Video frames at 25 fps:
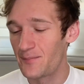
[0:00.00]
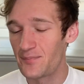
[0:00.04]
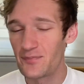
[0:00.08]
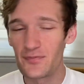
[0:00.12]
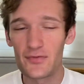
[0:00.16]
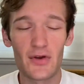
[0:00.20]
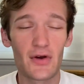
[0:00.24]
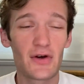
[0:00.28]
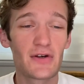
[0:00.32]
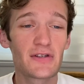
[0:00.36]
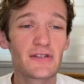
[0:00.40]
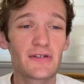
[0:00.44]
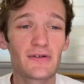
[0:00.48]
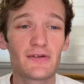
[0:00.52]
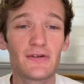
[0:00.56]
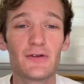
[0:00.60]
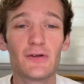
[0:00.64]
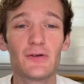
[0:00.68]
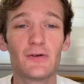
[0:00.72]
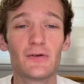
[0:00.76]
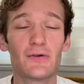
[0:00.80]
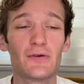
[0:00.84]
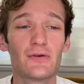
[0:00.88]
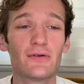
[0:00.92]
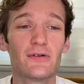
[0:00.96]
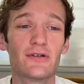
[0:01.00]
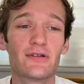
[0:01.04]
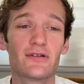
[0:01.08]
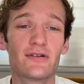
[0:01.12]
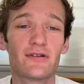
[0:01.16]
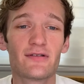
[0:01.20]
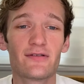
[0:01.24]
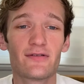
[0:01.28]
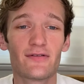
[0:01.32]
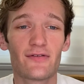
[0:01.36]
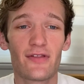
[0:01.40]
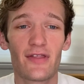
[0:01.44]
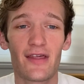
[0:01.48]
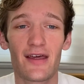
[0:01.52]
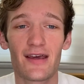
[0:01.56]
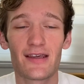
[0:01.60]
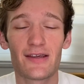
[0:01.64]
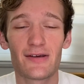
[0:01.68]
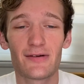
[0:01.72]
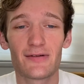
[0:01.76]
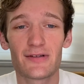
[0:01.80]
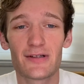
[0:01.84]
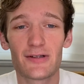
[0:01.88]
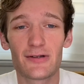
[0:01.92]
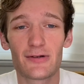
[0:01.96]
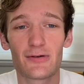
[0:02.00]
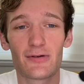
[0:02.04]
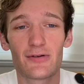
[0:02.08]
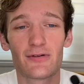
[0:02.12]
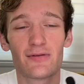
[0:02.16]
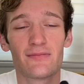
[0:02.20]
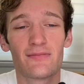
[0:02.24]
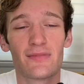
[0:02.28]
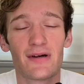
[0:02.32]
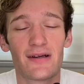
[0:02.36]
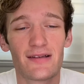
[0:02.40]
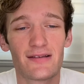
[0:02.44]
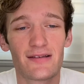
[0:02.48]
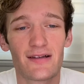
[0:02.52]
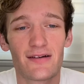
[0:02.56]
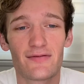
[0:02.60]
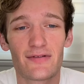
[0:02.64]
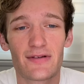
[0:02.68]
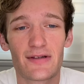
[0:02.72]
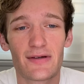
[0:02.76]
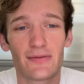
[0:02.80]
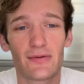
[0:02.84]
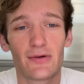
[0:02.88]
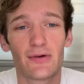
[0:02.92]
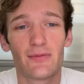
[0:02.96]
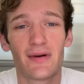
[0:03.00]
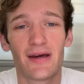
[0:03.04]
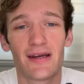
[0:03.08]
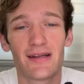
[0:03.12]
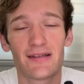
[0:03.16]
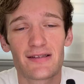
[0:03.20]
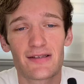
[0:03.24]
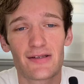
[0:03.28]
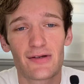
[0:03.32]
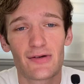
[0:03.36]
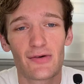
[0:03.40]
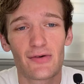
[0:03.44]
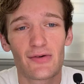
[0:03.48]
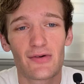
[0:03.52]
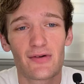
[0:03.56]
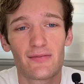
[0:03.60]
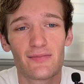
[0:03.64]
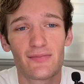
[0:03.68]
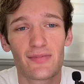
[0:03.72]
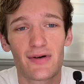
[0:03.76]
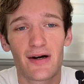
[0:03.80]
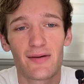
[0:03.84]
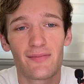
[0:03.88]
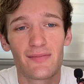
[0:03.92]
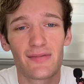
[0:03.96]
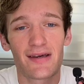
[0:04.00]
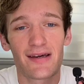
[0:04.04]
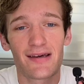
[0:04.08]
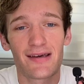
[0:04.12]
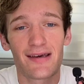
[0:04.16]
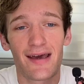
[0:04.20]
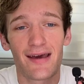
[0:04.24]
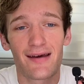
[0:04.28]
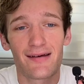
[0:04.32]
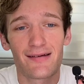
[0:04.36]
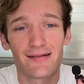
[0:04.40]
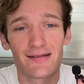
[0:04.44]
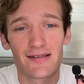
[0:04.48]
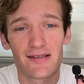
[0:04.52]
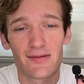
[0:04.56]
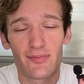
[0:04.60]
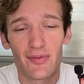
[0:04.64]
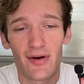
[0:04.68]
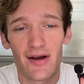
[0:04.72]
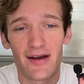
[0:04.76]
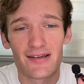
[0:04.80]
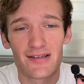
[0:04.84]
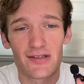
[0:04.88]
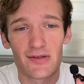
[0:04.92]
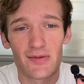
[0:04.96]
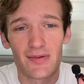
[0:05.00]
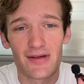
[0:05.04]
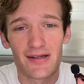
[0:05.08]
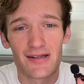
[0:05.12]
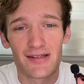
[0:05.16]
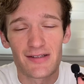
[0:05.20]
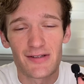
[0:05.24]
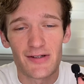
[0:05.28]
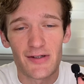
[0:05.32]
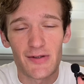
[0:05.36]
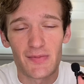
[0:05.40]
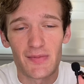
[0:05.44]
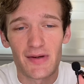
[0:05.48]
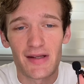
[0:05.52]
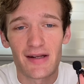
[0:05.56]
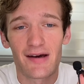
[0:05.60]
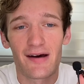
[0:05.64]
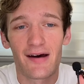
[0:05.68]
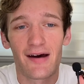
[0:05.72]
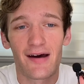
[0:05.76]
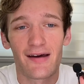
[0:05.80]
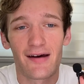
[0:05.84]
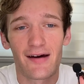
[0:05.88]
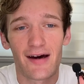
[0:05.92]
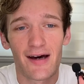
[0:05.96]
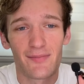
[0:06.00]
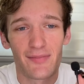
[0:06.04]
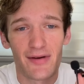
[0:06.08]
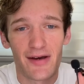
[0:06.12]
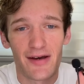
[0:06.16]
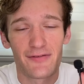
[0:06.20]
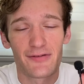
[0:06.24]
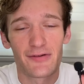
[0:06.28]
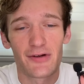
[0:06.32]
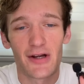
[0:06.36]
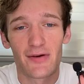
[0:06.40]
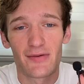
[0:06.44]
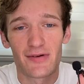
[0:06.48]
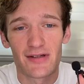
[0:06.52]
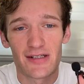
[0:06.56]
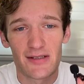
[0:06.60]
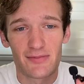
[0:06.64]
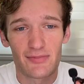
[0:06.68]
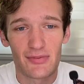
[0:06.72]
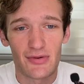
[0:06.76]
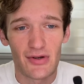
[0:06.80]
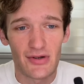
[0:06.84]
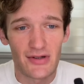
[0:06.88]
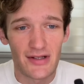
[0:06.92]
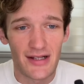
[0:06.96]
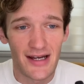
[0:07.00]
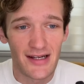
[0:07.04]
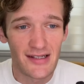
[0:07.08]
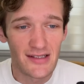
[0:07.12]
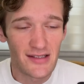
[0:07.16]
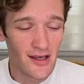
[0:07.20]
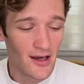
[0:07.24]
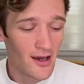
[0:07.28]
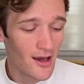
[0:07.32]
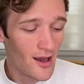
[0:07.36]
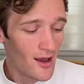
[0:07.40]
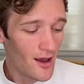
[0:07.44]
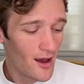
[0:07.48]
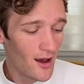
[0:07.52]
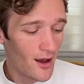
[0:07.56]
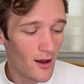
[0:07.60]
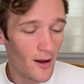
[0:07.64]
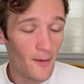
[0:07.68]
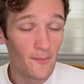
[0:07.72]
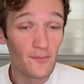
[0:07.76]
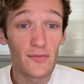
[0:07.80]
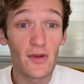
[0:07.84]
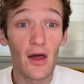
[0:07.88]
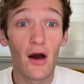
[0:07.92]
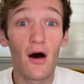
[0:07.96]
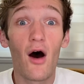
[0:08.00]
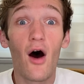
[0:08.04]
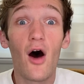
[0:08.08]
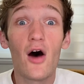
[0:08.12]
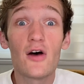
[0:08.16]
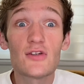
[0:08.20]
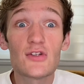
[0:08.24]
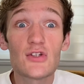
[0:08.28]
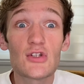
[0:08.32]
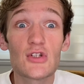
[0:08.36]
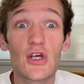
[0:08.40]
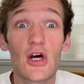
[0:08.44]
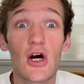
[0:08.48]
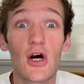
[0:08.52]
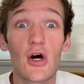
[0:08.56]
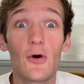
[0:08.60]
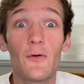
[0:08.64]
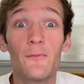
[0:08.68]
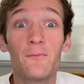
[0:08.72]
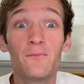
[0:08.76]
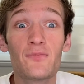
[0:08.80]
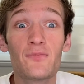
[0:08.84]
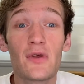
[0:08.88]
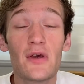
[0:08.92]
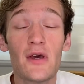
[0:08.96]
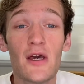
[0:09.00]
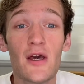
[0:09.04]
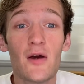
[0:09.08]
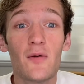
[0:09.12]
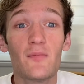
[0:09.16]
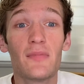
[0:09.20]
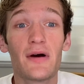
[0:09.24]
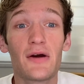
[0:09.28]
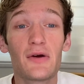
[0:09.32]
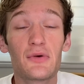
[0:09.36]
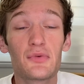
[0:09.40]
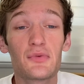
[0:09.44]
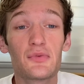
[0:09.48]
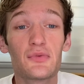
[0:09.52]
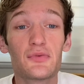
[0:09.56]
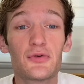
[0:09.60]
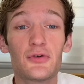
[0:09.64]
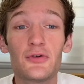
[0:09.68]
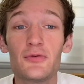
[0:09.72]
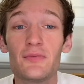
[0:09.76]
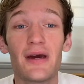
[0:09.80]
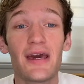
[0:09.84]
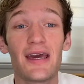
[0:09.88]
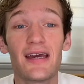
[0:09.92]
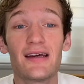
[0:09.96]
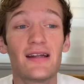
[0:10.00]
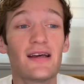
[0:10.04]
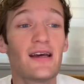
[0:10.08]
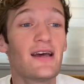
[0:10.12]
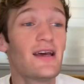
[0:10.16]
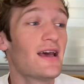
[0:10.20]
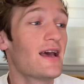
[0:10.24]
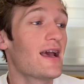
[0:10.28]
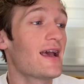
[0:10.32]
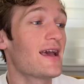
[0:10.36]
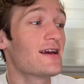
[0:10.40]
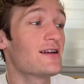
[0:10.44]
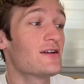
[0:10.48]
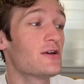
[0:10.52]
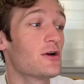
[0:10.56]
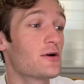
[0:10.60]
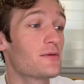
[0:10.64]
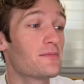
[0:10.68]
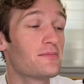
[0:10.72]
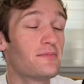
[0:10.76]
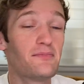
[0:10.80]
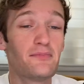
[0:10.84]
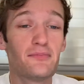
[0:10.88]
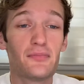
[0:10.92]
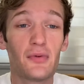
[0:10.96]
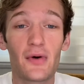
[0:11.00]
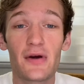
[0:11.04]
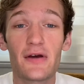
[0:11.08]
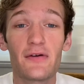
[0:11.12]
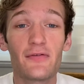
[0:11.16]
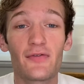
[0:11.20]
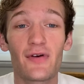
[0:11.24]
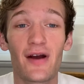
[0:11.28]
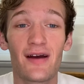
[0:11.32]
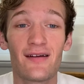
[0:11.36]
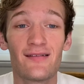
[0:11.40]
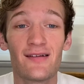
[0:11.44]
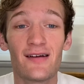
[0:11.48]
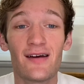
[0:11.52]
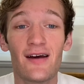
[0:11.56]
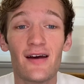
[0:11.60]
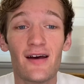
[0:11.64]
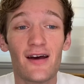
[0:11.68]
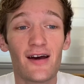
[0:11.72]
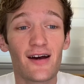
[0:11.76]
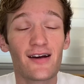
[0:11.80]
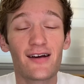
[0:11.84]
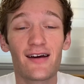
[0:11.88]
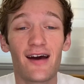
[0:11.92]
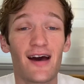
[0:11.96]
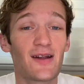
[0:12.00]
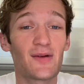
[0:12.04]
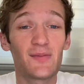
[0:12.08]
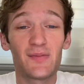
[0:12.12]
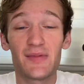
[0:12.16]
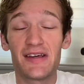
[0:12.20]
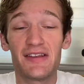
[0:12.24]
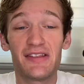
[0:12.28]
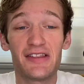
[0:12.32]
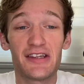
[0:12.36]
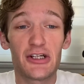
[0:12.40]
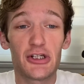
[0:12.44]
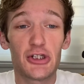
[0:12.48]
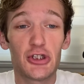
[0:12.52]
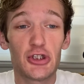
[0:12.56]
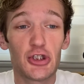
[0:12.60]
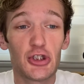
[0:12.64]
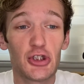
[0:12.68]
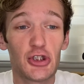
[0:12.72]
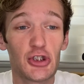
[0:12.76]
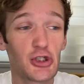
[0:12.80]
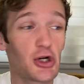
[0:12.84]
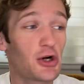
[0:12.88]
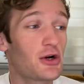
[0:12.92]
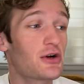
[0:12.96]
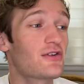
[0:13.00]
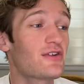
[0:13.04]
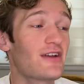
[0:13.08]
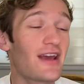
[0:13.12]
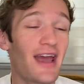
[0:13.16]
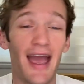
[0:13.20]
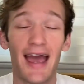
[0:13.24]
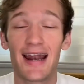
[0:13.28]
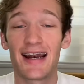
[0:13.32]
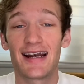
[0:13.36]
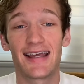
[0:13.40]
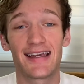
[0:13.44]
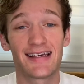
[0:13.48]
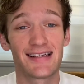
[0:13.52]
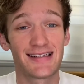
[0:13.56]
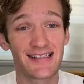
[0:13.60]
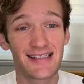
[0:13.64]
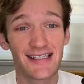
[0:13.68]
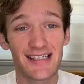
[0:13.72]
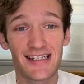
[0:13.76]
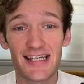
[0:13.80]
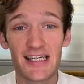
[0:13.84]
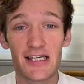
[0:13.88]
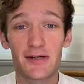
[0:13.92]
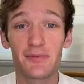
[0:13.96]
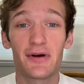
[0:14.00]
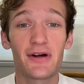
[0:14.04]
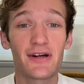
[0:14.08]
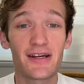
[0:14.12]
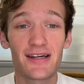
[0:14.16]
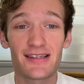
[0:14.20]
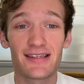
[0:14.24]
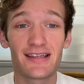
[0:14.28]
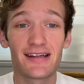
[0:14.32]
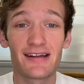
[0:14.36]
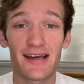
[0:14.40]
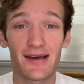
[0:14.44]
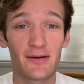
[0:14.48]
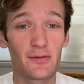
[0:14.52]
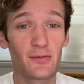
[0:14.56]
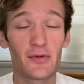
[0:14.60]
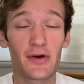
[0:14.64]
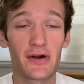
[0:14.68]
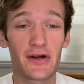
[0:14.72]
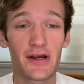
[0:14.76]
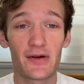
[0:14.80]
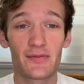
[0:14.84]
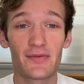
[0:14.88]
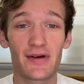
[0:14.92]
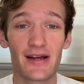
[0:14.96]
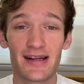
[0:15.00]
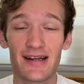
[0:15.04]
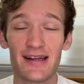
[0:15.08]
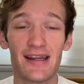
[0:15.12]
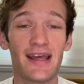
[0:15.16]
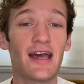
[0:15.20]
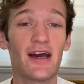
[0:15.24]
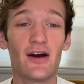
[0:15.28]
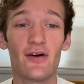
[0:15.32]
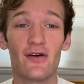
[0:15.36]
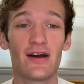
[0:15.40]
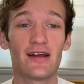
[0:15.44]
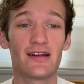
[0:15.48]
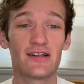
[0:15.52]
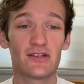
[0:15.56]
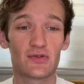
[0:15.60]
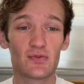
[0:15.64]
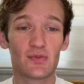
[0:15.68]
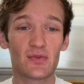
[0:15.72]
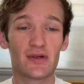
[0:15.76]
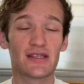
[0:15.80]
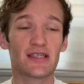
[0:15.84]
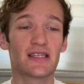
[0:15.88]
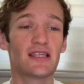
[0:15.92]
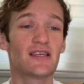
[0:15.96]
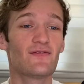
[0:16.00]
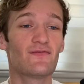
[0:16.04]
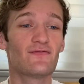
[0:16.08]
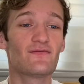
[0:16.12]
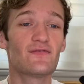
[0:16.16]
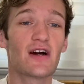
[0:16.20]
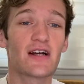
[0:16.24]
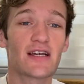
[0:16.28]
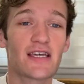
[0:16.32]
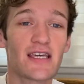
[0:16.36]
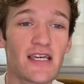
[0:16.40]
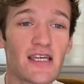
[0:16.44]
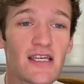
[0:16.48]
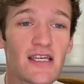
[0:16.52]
Also huge thank you to my lovely roommates who bought me a cake and surprised me and took me to IHOP after I went to pole class. Also my roommate and her boyfriend got me this shirt at an antique market that I am wearing right now, and it's really fucking